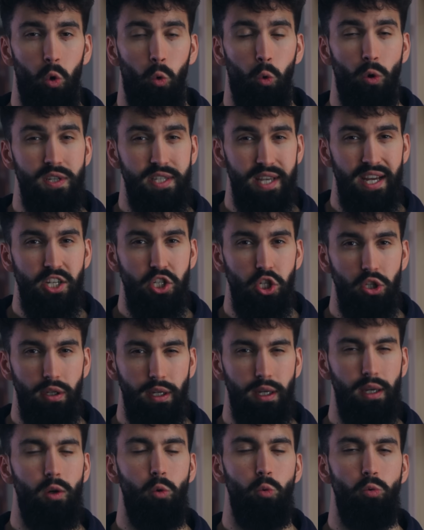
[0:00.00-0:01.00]
or
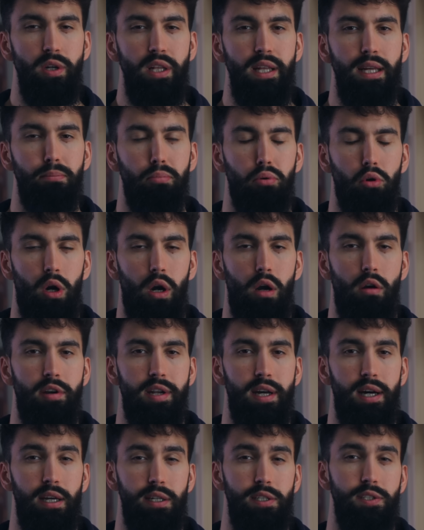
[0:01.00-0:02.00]
essentially really
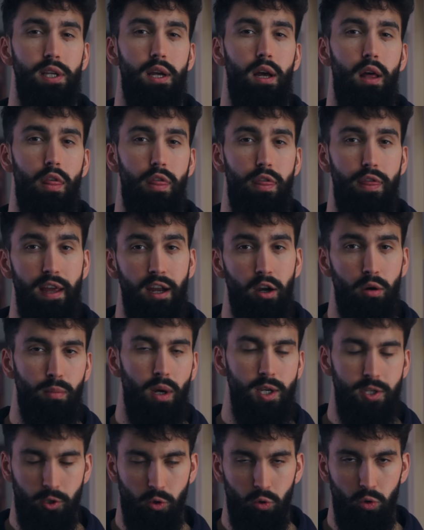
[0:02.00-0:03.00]
prioritize their
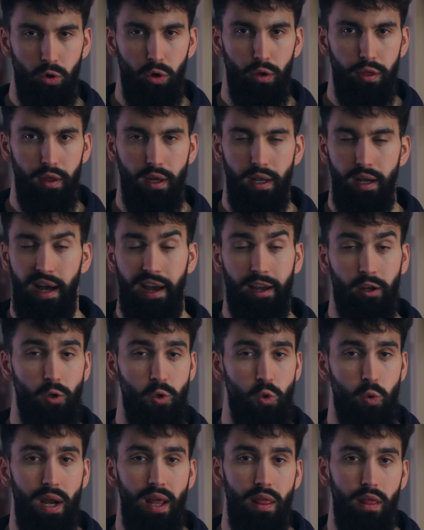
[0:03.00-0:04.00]
muscle growth and how you
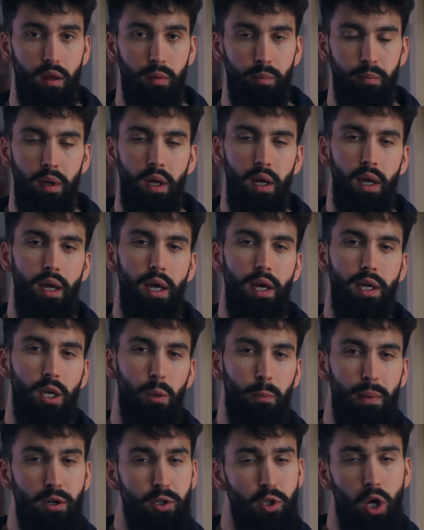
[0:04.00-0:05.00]
train them
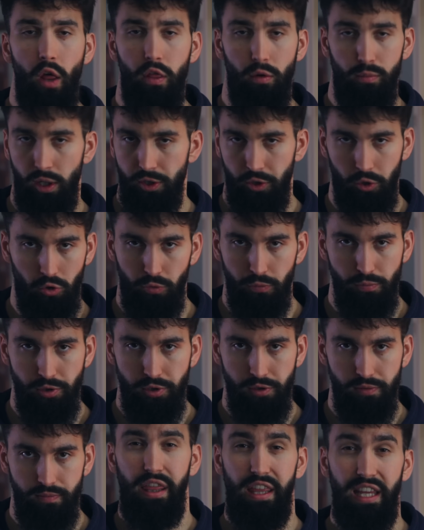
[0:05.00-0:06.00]
compared to other muscle
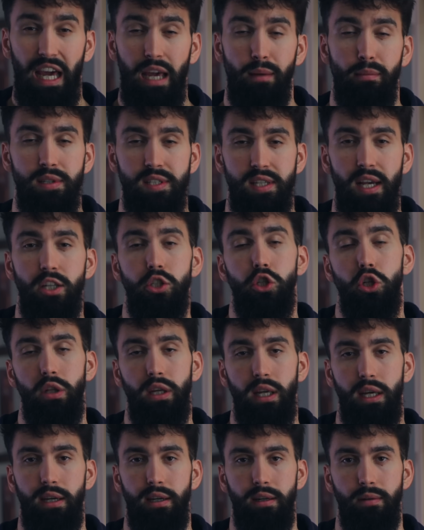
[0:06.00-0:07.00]
groups. The aim
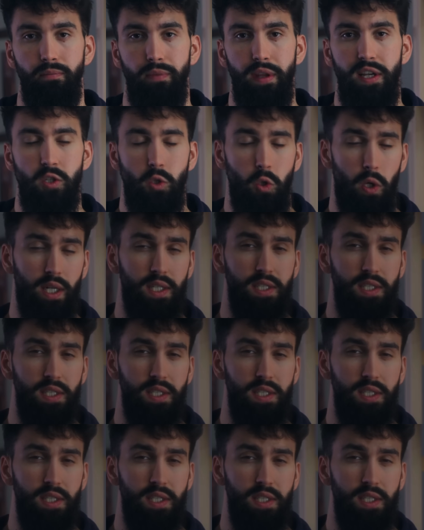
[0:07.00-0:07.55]
essentially here is to